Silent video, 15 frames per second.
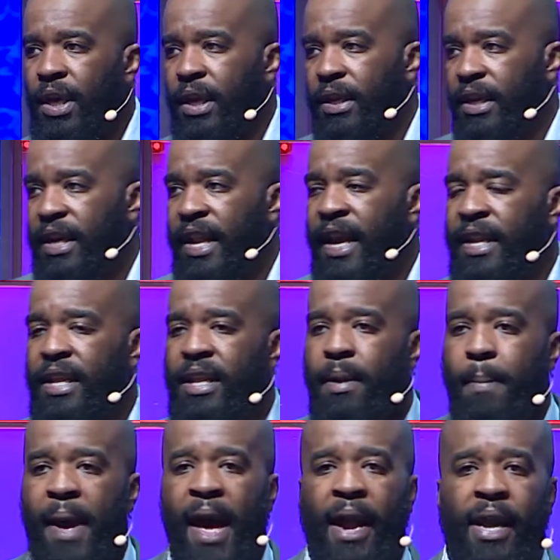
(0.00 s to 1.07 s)
and connecting
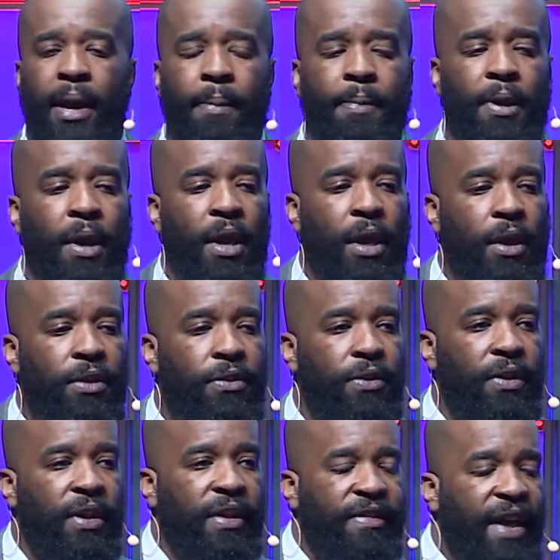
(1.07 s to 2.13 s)
it back up to
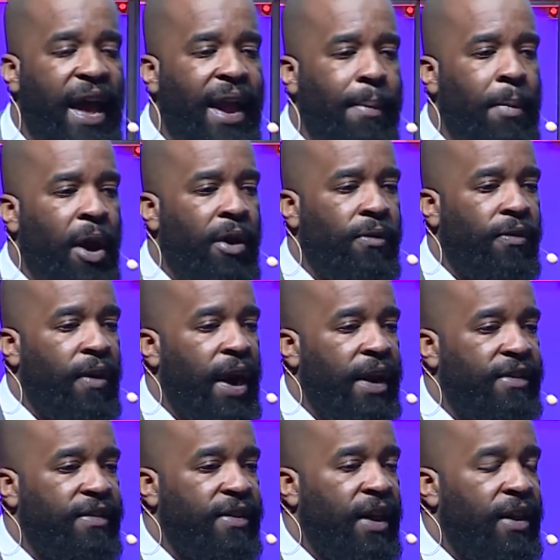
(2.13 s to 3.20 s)
the attack model for
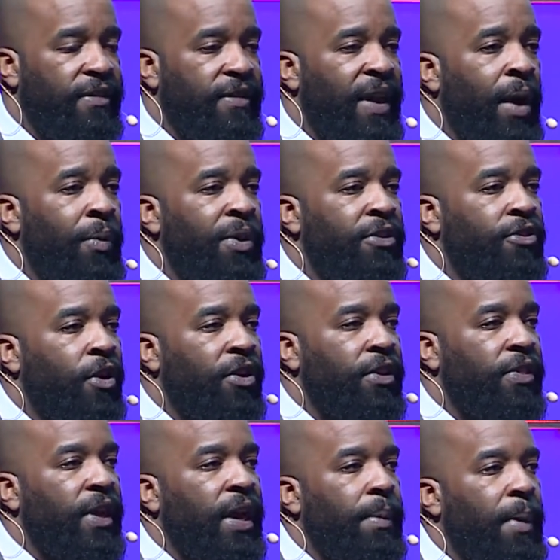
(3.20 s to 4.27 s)
ICS, now we start to
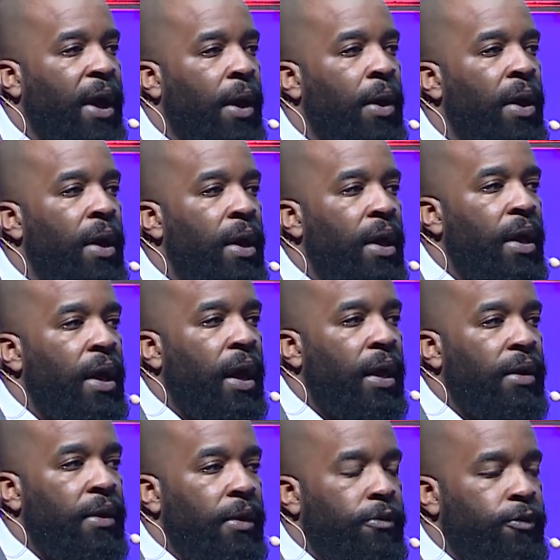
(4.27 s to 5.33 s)
think about
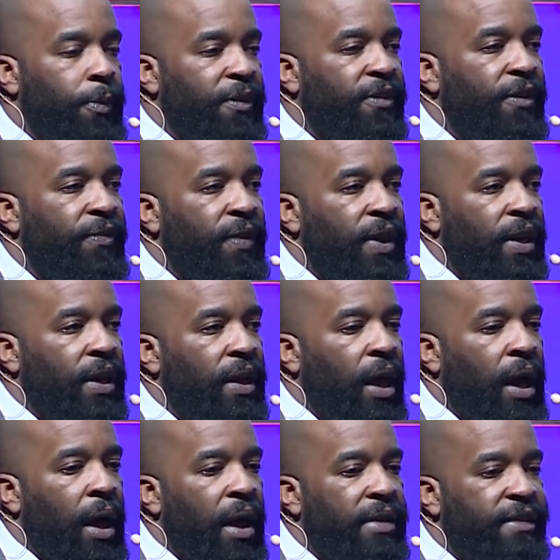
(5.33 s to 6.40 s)
specific
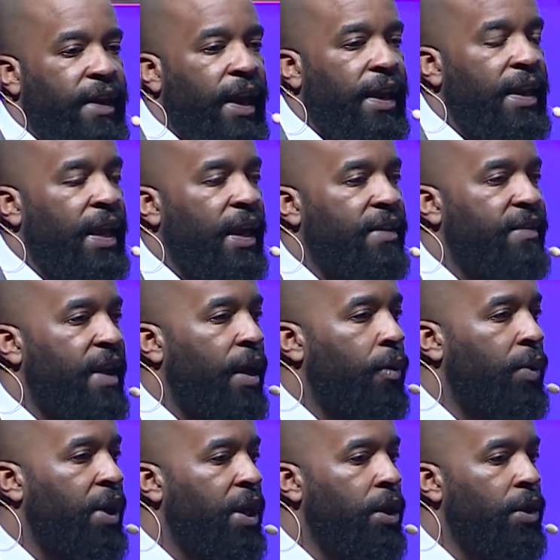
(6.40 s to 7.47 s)
techniques that
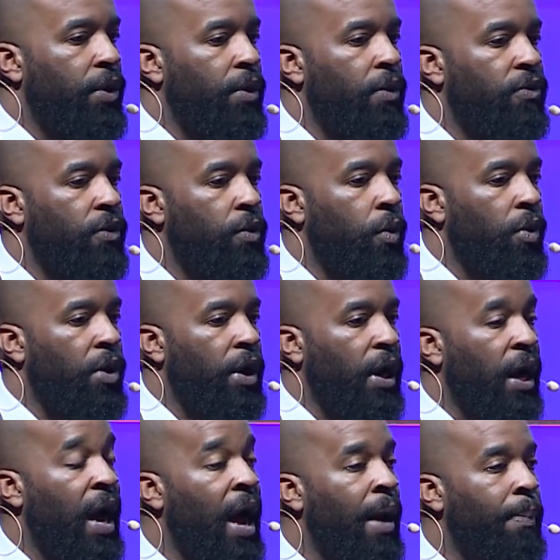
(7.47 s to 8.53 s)
we can use in order to
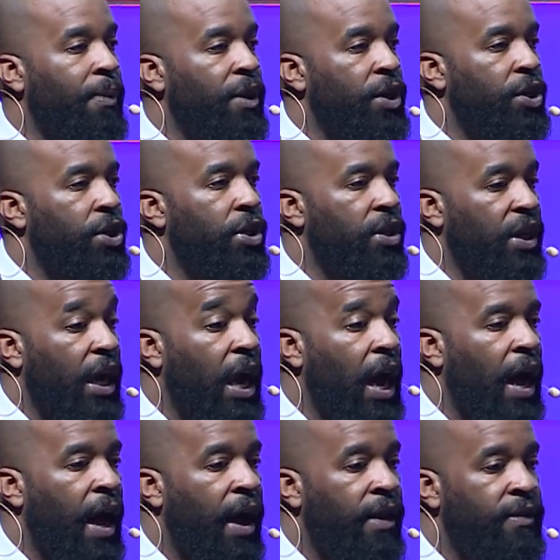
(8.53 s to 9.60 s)
accomplish the
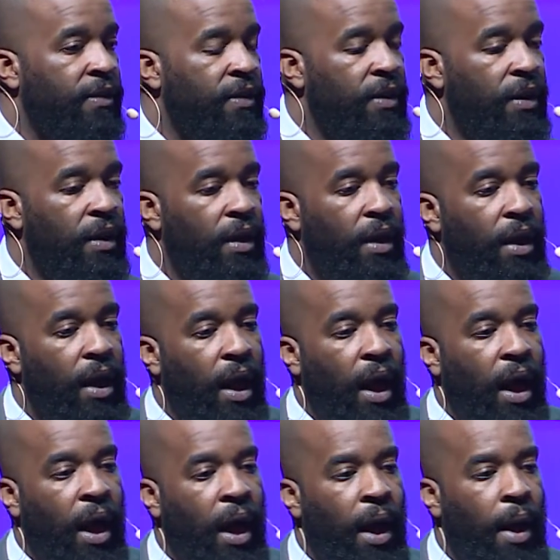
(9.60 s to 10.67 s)
cause.
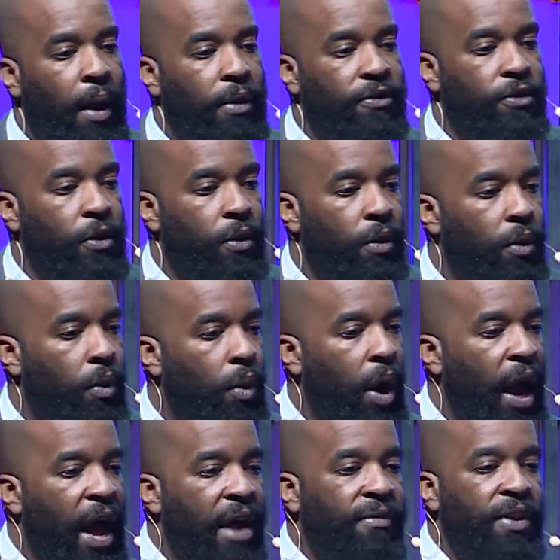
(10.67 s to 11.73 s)
So
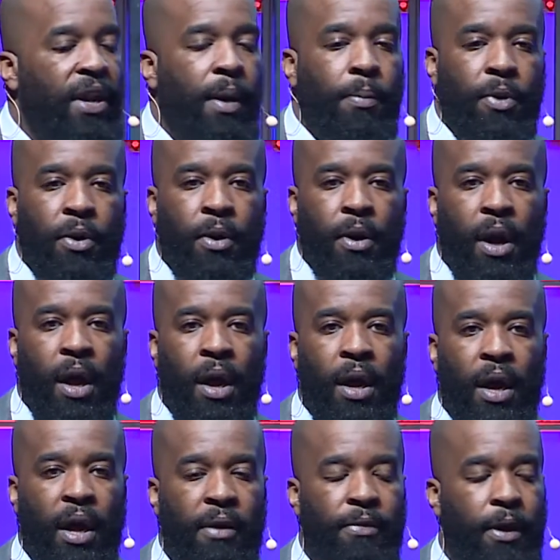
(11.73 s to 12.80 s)
I have a number
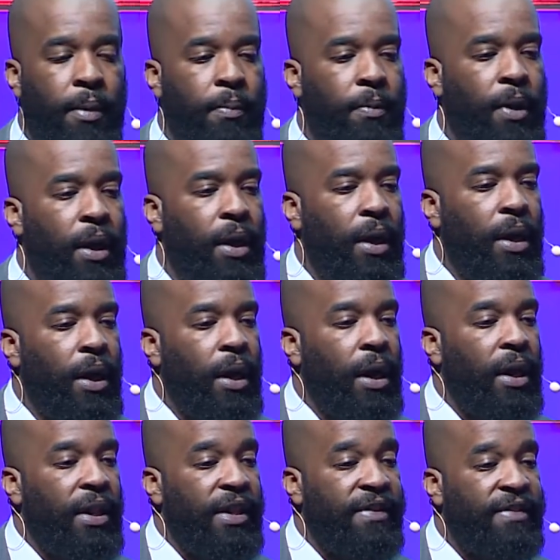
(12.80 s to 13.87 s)
of them
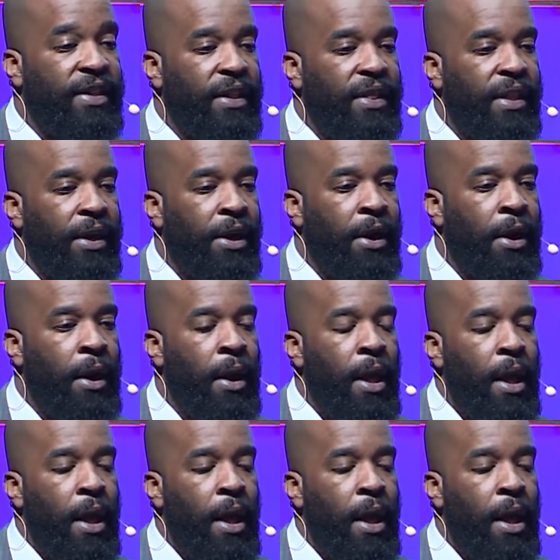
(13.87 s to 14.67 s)
listed there.